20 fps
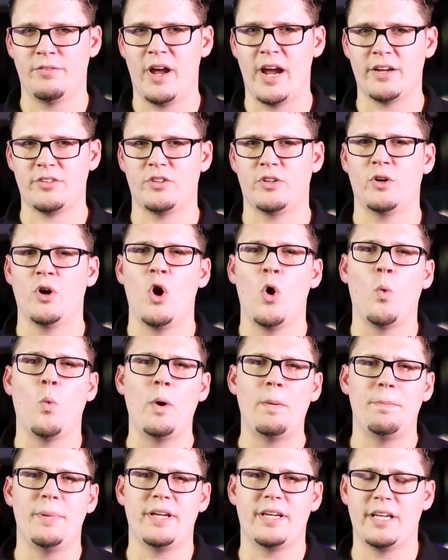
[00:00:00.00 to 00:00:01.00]
factor
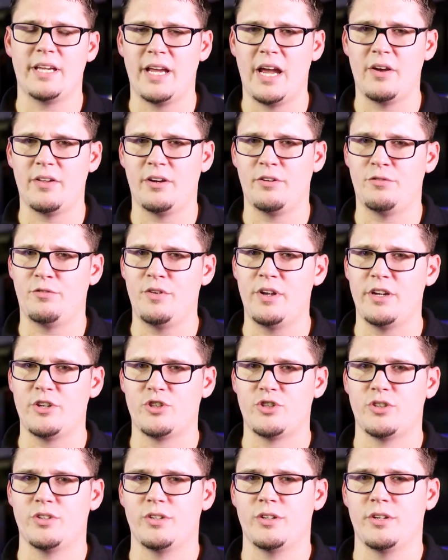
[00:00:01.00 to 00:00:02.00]
when picking out a
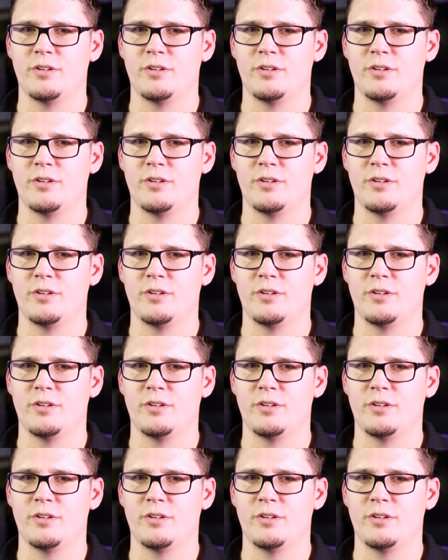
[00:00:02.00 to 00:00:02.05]
fish.